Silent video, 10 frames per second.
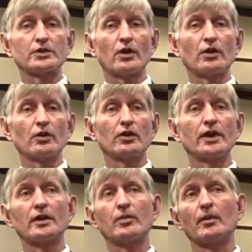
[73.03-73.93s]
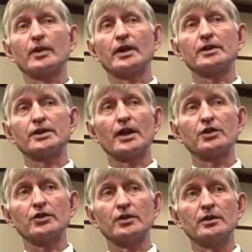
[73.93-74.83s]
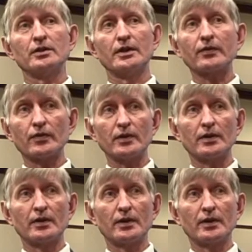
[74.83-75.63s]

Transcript: start looking at public education different.